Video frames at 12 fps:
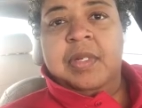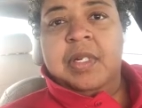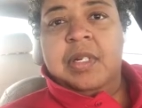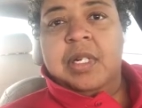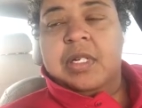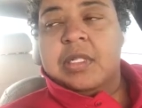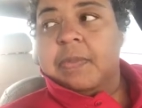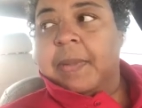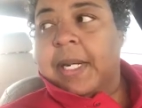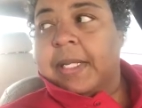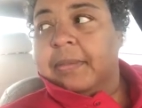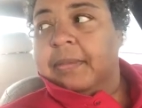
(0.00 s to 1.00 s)
Good little
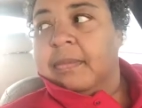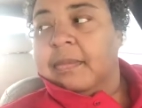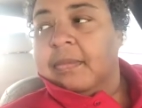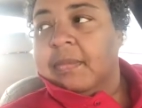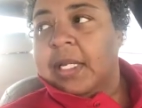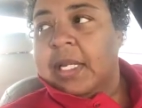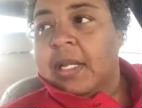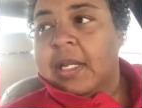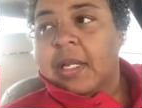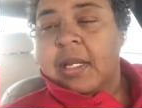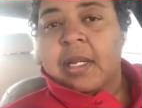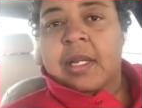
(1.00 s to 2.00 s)
spot.
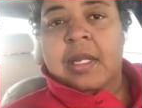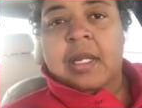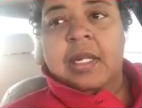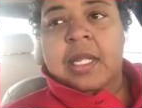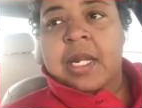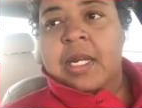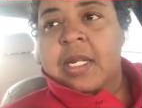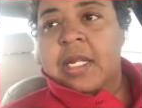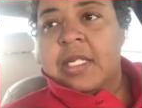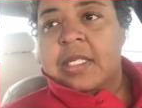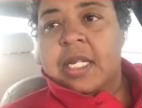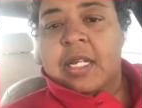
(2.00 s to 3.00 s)
And then
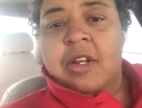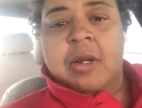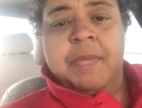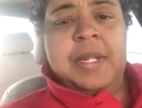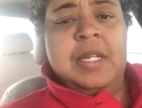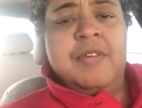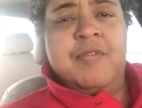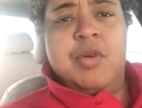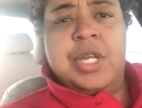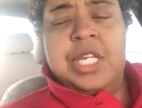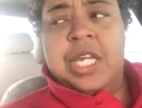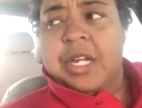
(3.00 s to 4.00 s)
he said he only been here
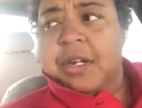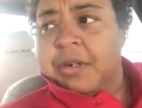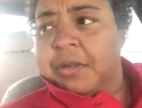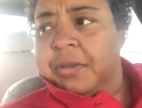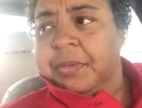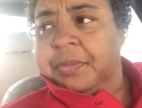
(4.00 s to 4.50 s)
for a year?